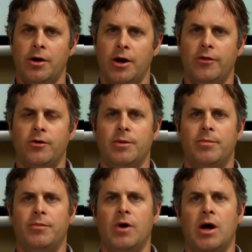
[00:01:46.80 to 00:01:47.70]
Another
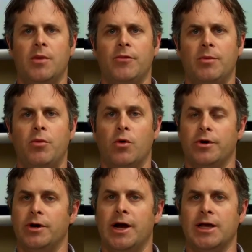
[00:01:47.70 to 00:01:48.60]

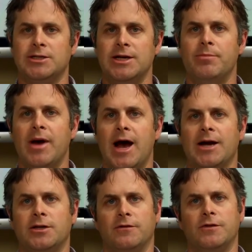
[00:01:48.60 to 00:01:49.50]
important,
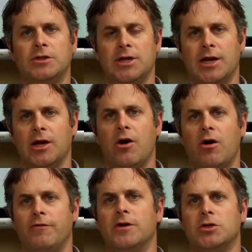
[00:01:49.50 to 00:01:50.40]
impact of setting an
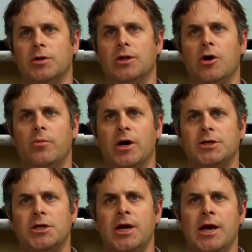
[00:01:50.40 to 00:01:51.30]
artificially low
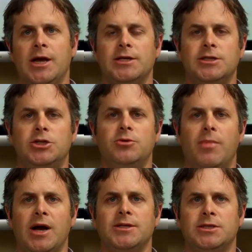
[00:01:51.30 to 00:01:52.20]
budget is that you
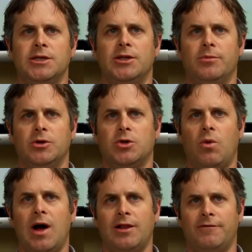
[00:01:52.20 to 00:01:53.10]
might send the most
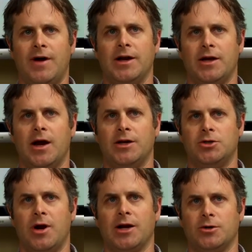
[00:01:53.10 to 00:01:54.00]
qualified
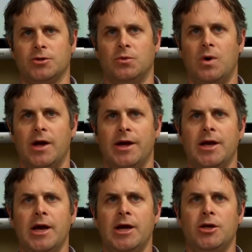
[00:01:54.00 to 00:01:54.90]
contractors away.